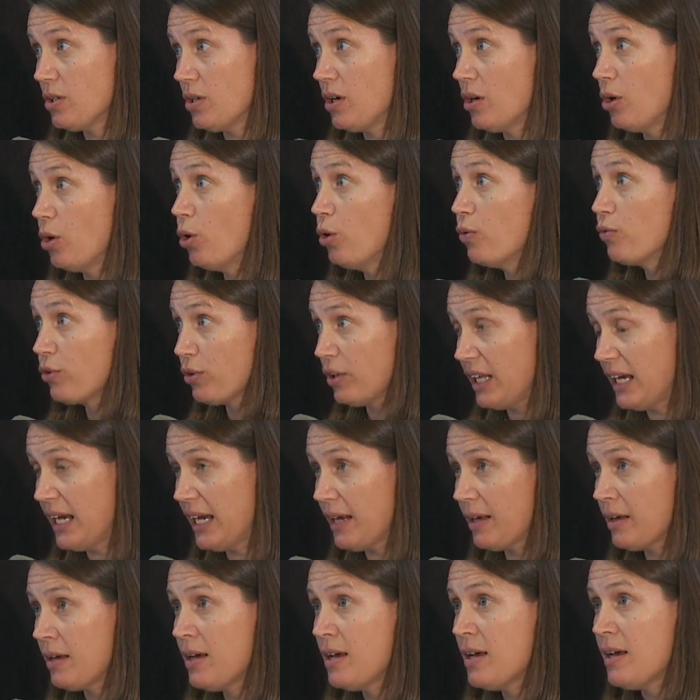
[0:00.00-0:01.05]

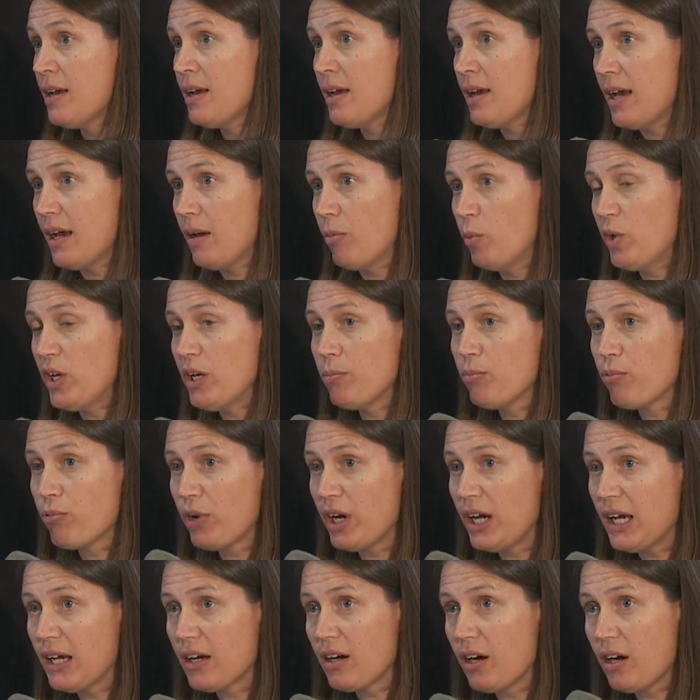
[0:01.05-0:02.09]
overlay. And we
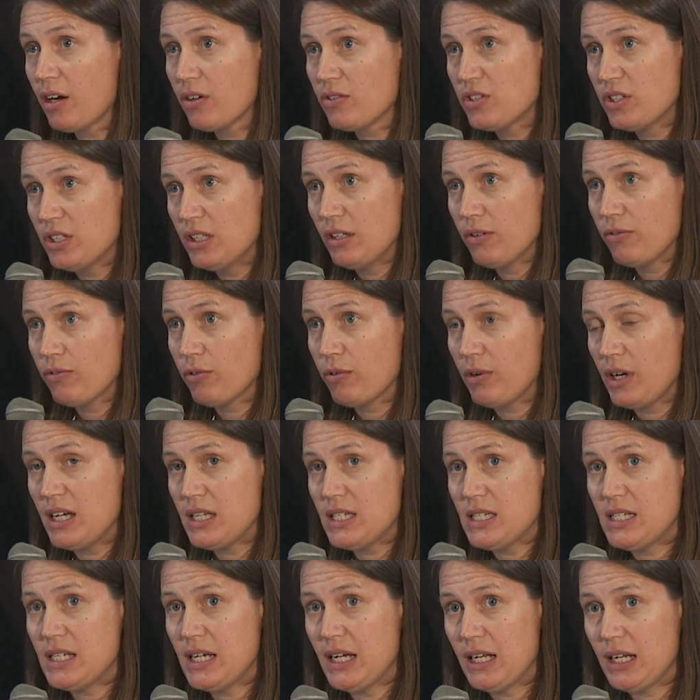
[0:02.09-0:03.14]
break our sea level
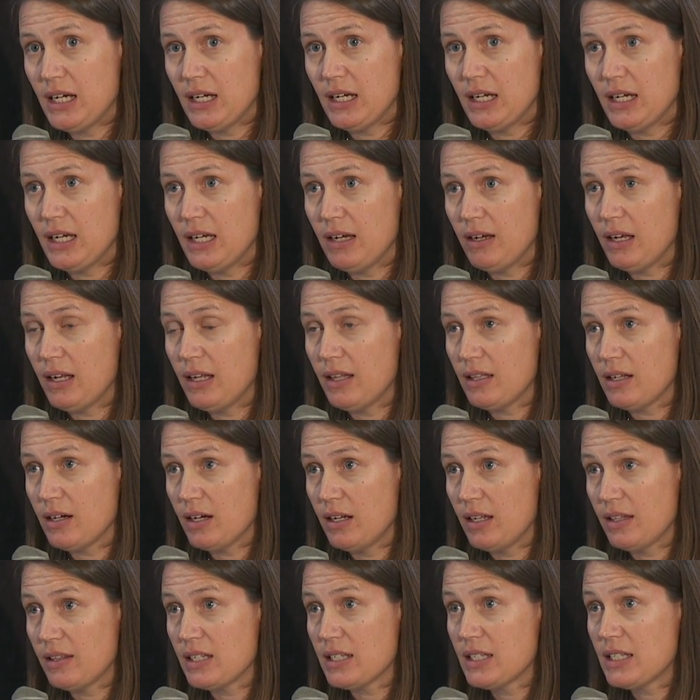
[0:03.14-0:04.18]
rise data
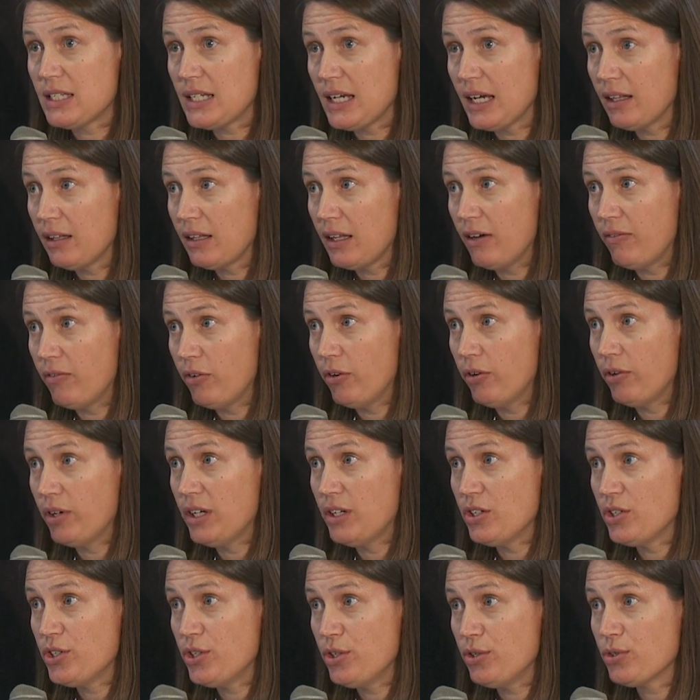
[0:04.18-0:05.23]
at the state level
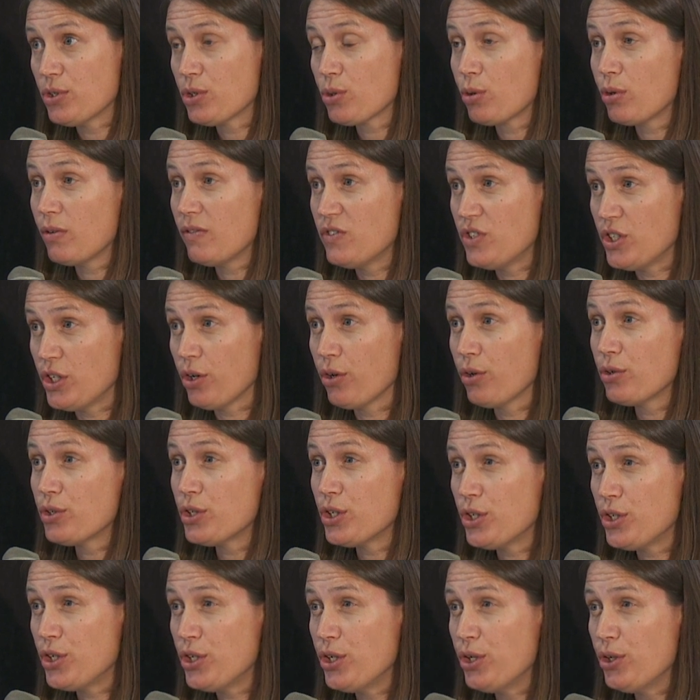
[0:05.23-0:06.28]
into sort of 0
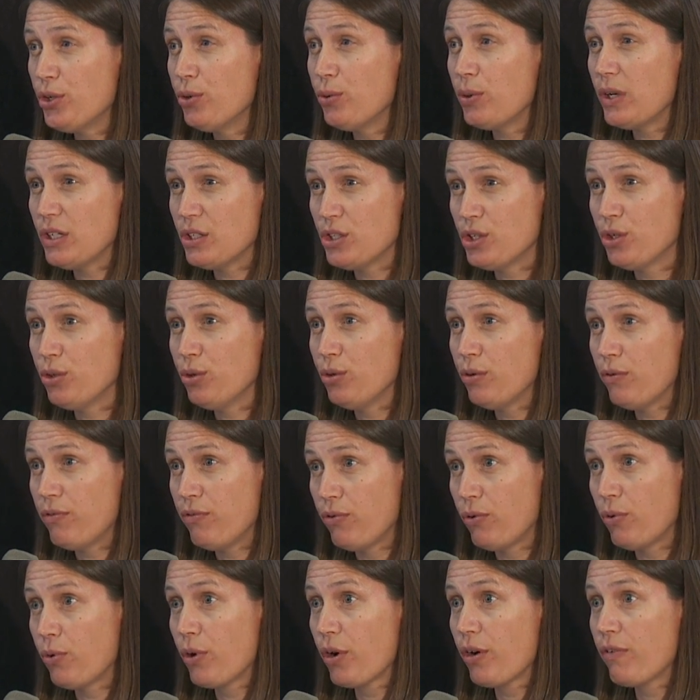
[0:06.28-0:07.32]
to 2 and 2 to
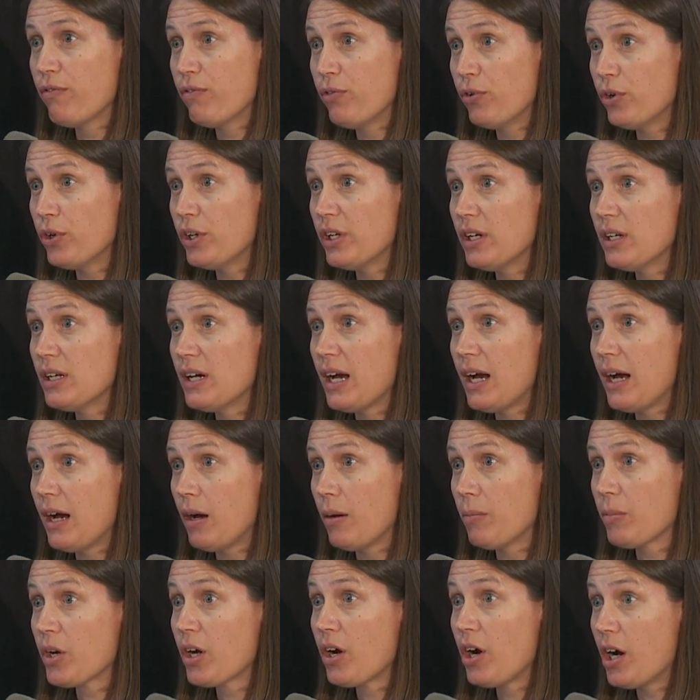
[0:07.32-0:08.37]
4 foot
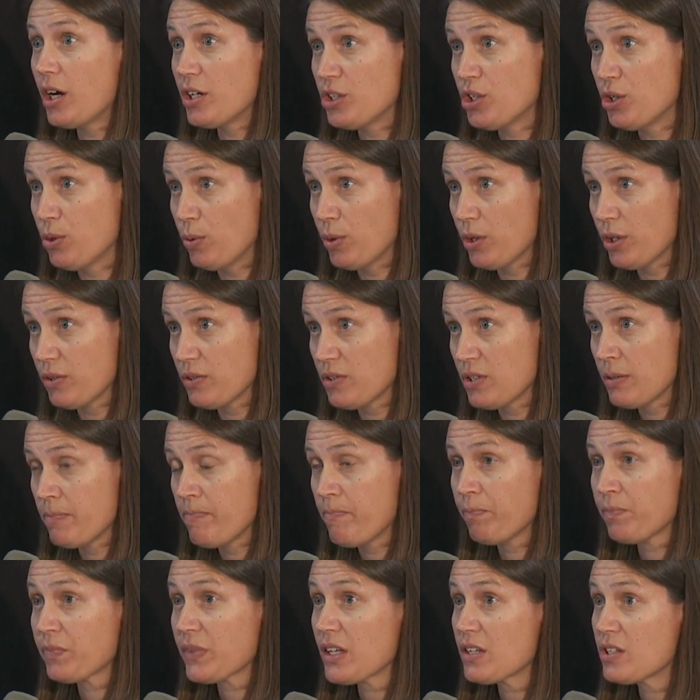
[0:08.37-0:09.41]
contours.
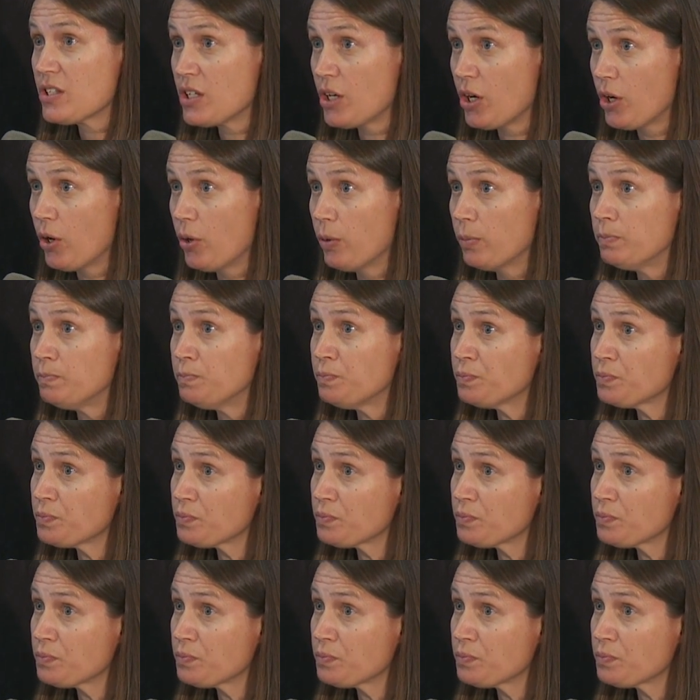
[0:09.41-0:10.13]
So